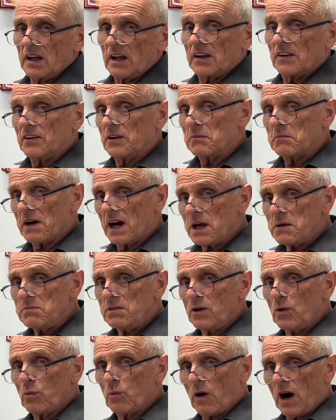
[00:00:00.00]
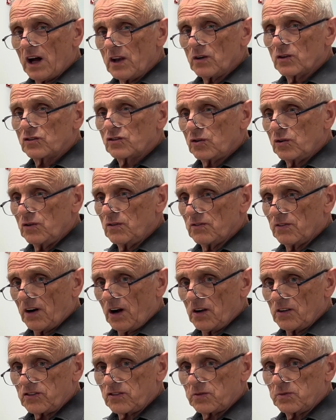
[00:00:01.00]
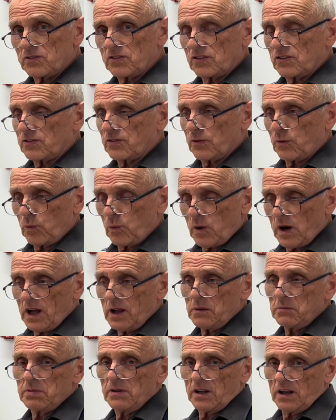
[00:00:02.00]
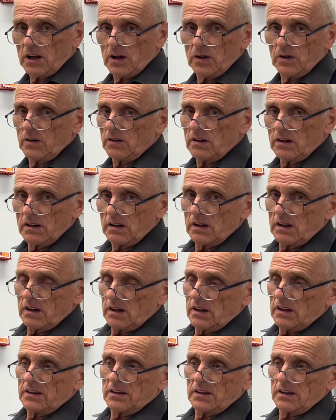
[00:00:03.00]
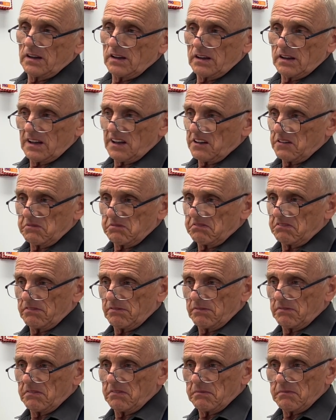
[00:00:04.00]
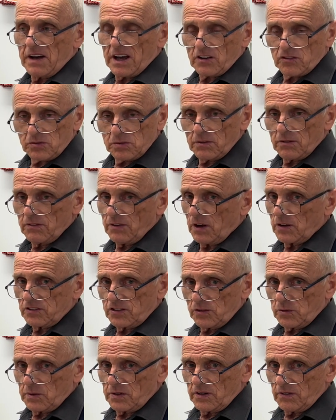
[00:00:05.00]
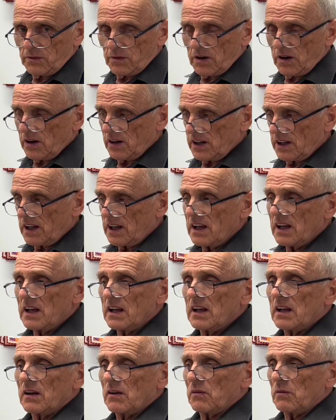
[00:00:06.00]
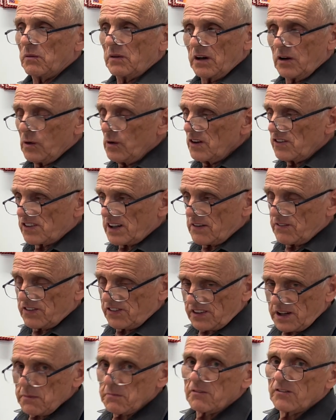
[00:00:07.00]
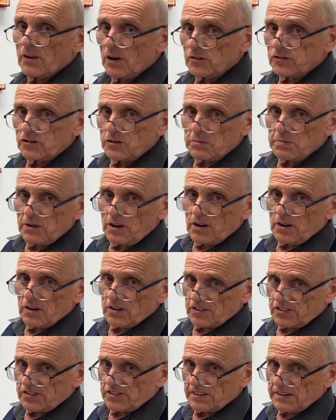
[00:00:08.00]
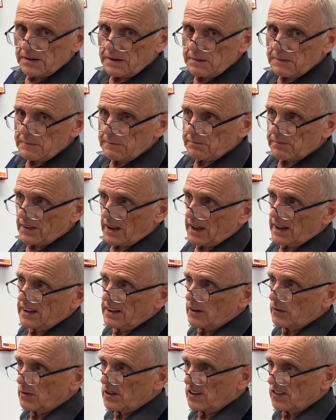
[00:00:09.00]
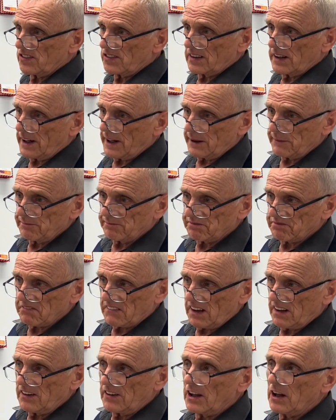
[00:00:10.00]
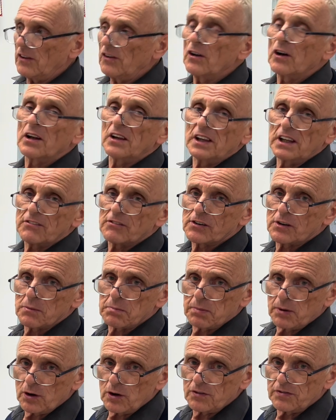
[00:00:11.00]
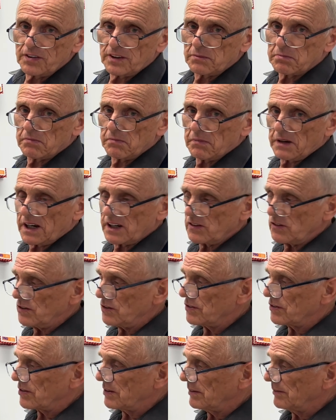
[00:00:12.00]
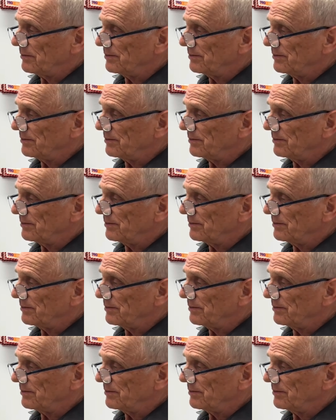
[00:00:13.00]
There may be 1 or 2 volts, which is well below the maximum voltage we require. We always have some voltage because there is never a perfect main neutral.